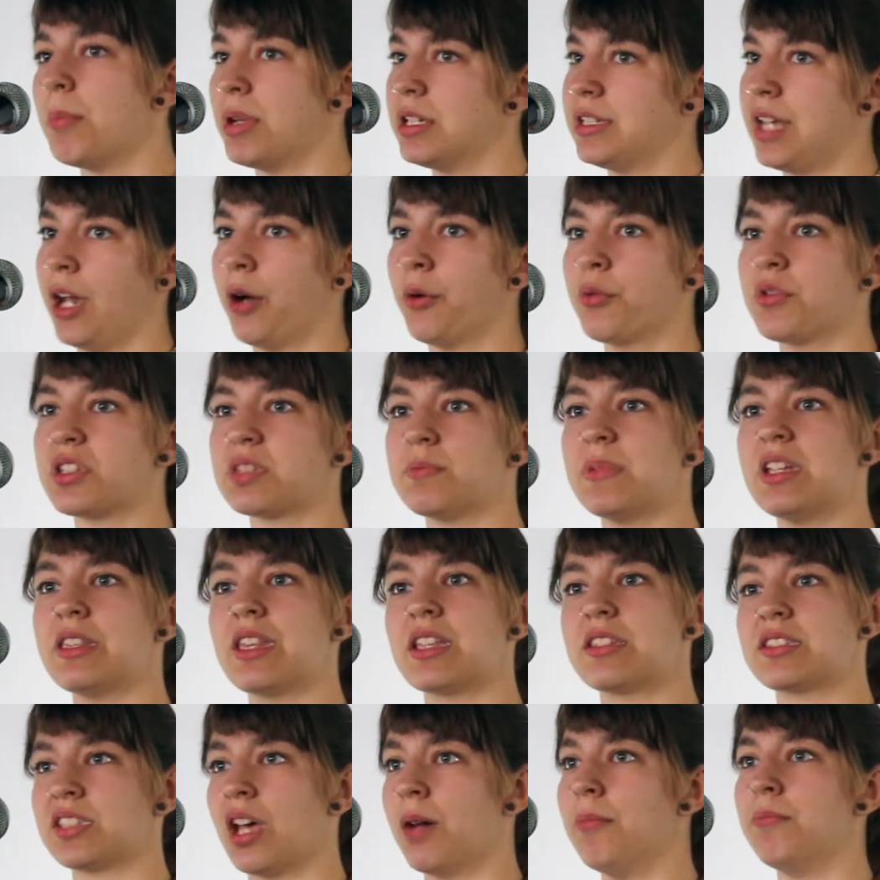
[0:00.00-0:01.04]
but tells me
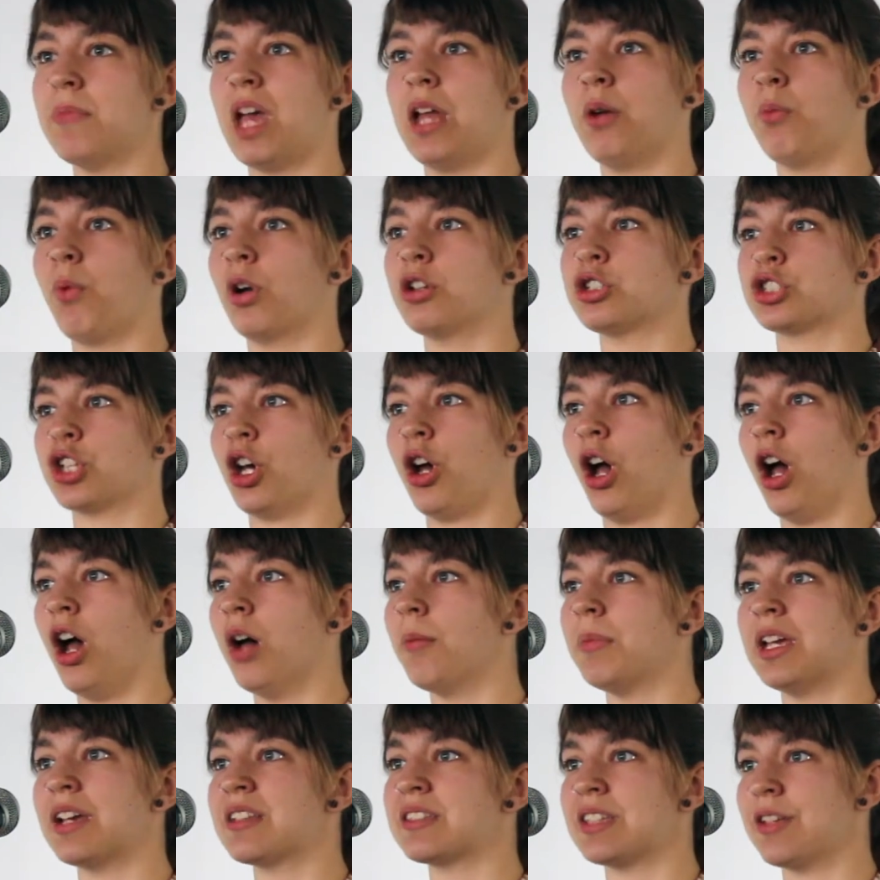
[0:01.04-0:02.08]
that some men want to
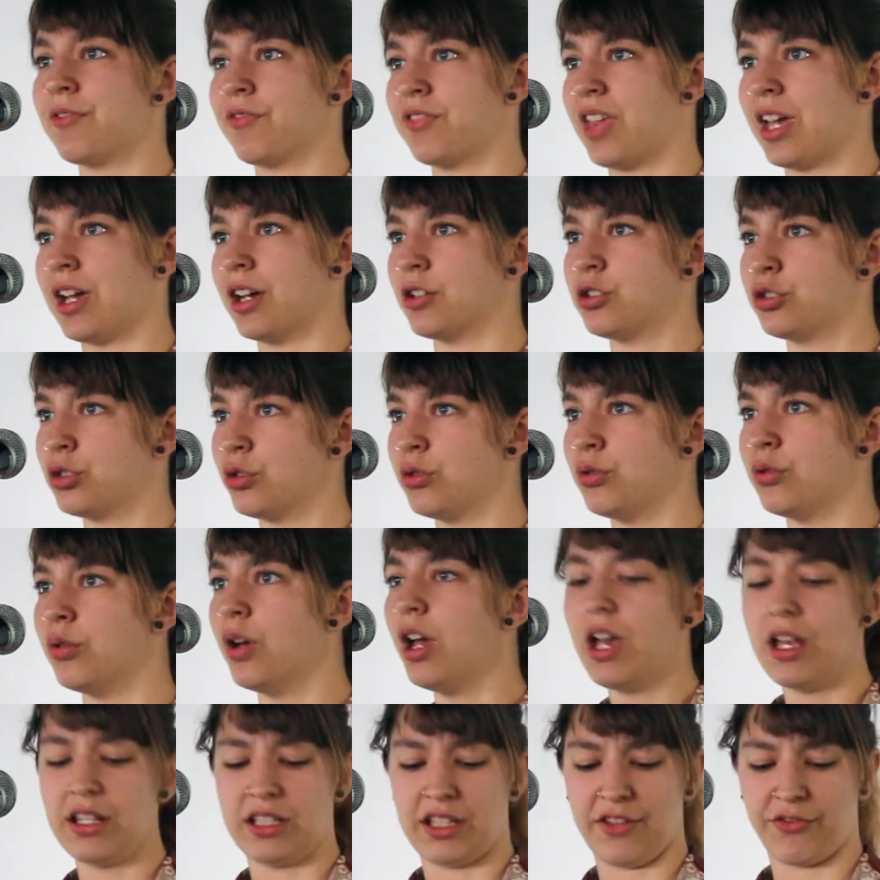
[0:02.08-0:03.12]
hurt me as if they are two
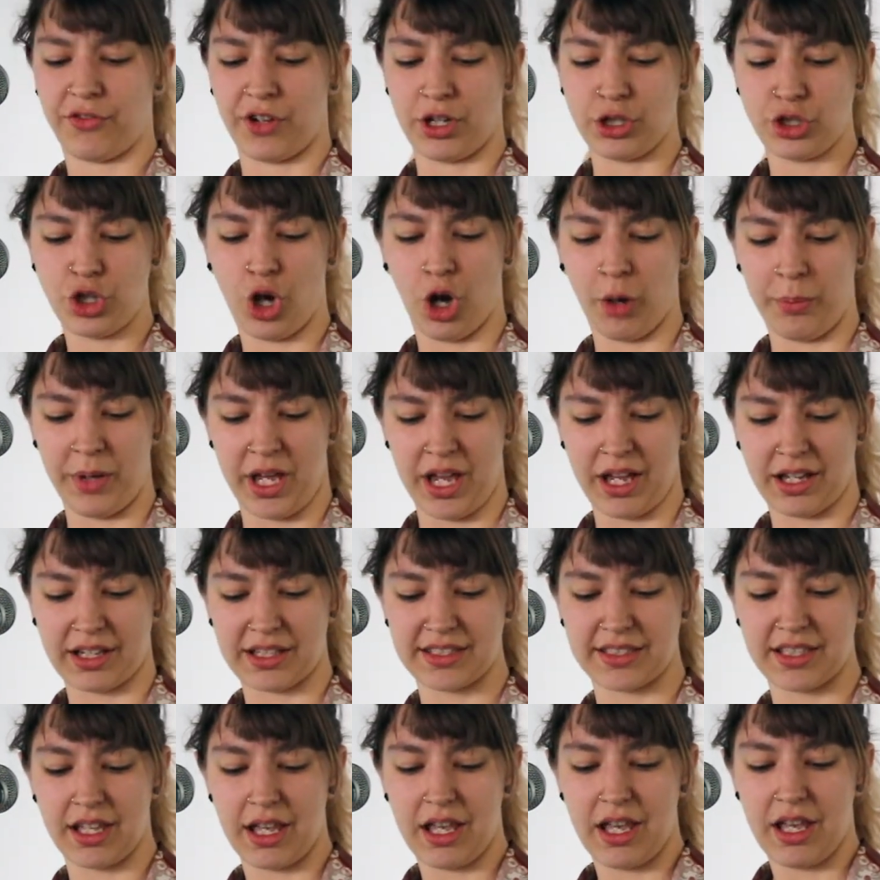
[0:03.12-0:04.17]
different
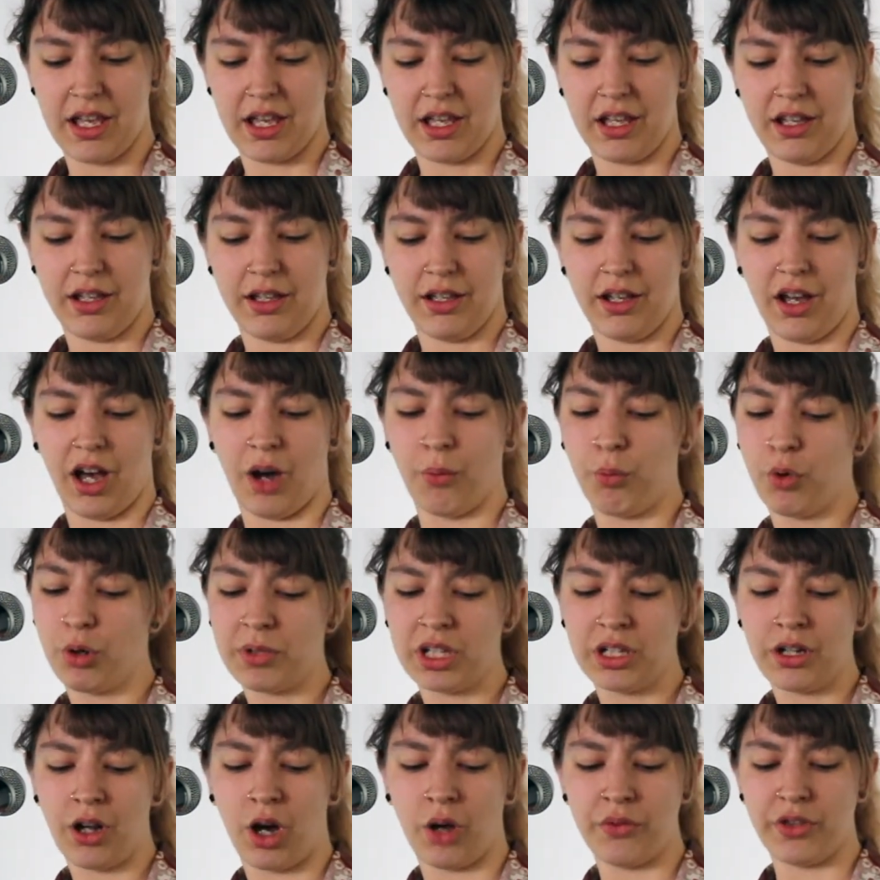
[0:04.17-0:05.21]
topics. A
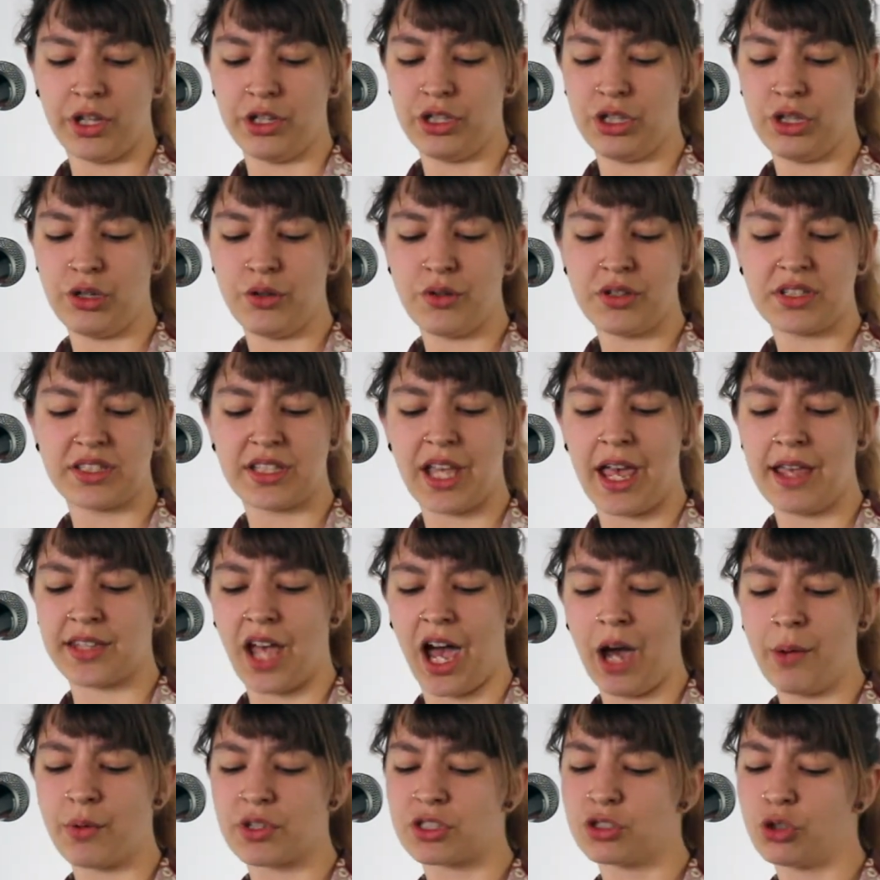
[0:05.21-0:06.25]
woman on the news says
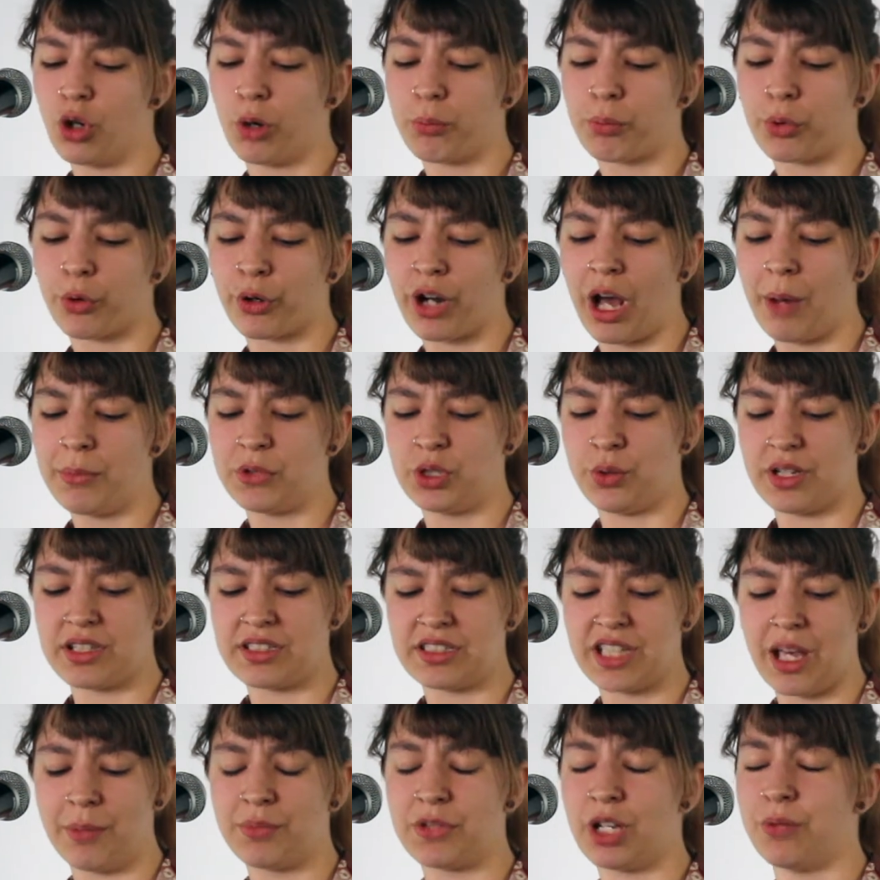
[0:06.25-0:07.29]
I was not brought up to
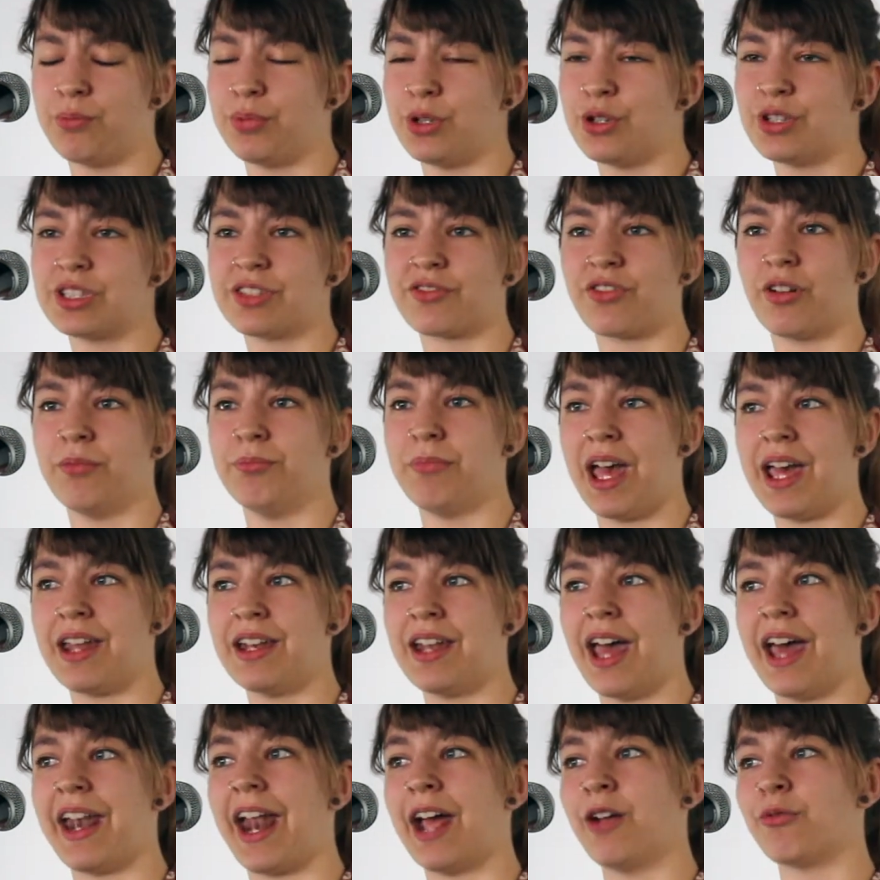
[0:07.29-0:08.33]
accept abuse from men,
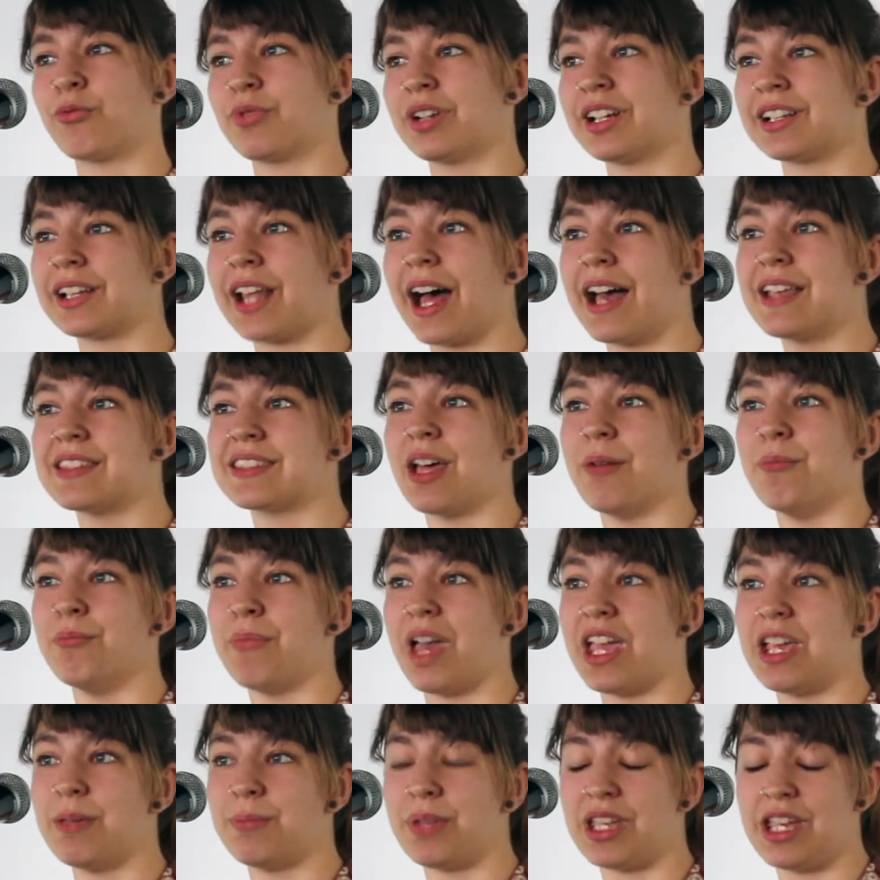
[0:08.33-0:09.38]
and I realize that
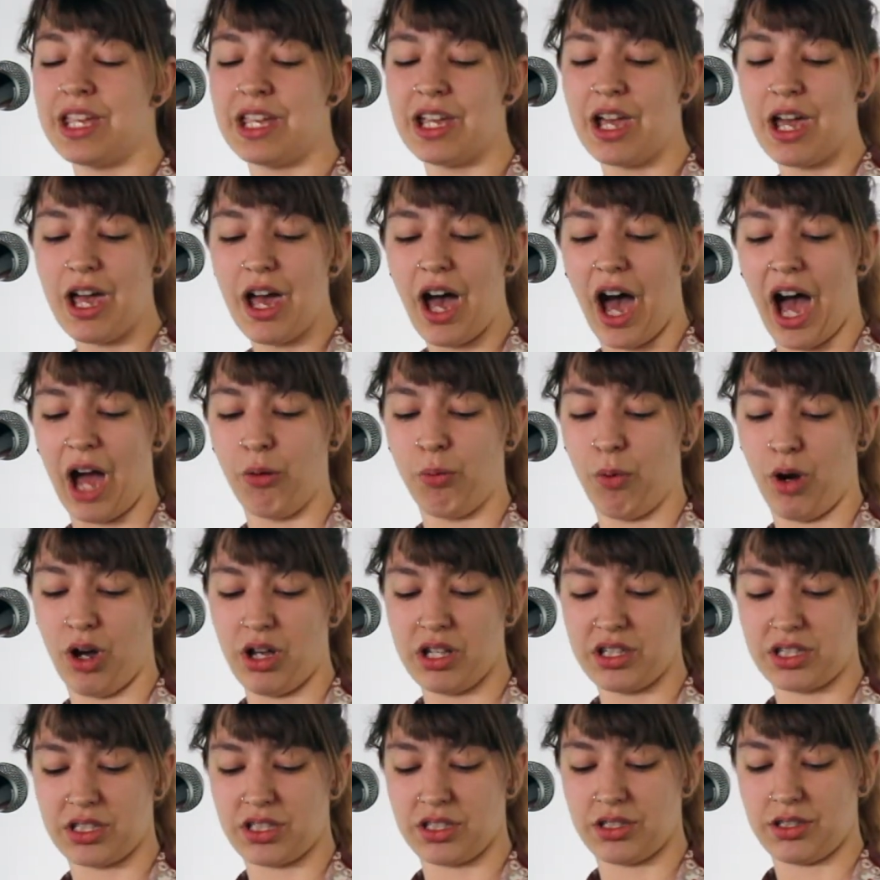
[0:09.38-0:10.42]
maybe I
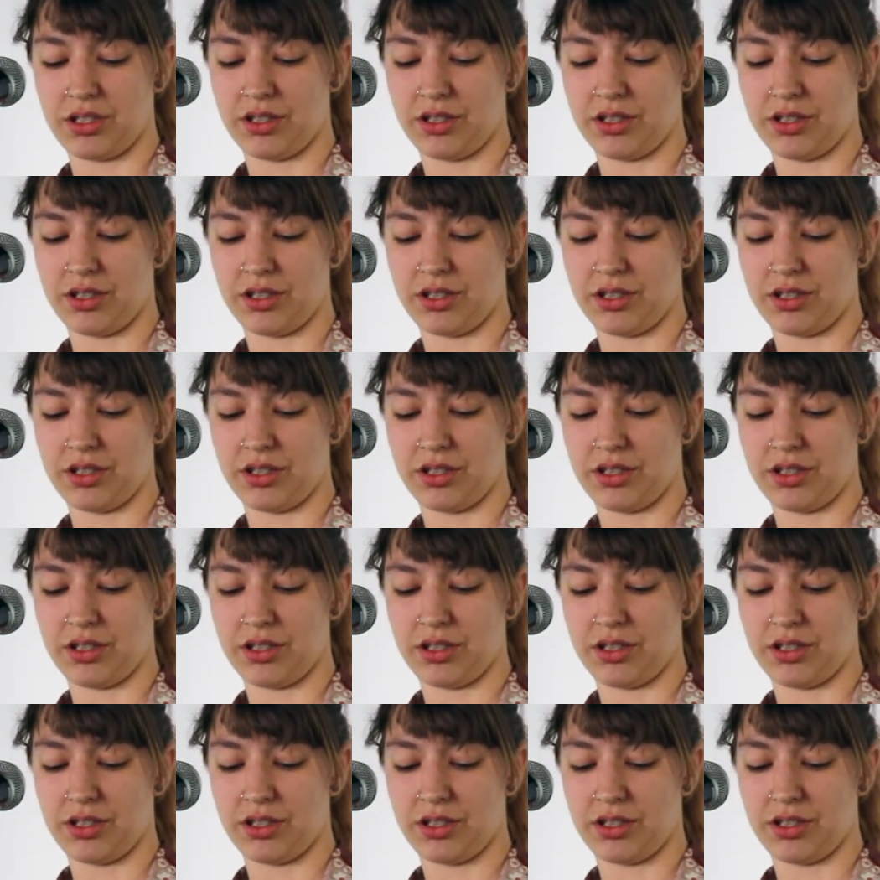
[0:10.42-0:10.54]
was.